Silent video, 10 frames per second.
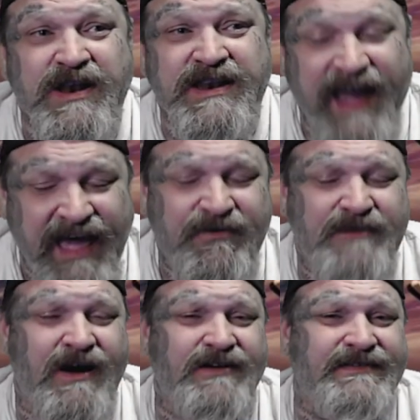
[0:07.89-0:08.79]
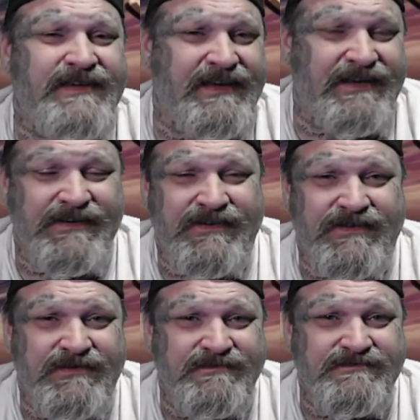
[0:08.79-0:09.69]
David
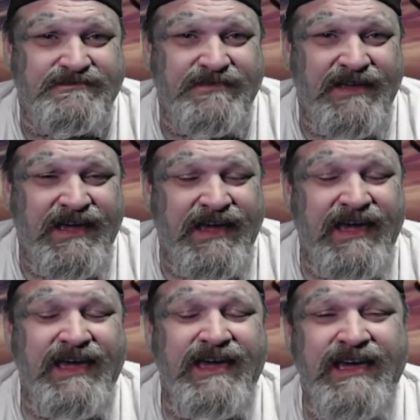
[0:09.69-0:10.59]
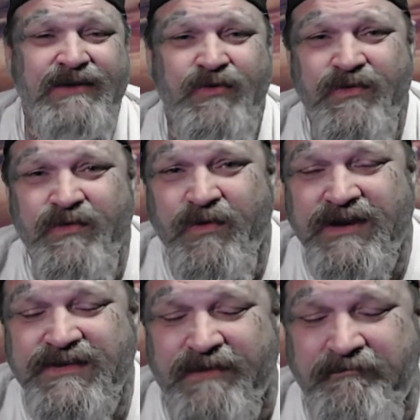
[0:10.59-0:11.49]
Martinez, he
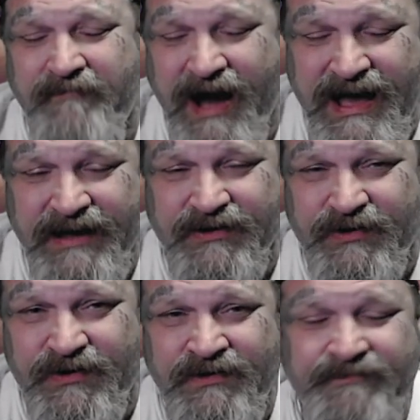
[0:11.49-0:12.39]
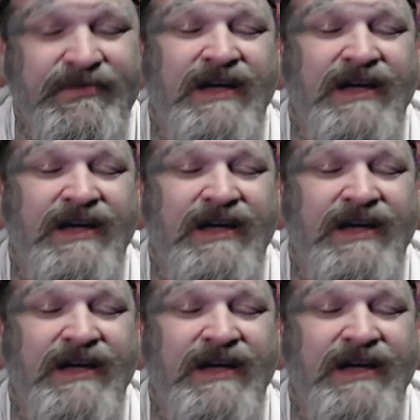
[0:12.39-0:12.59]
was a Mongol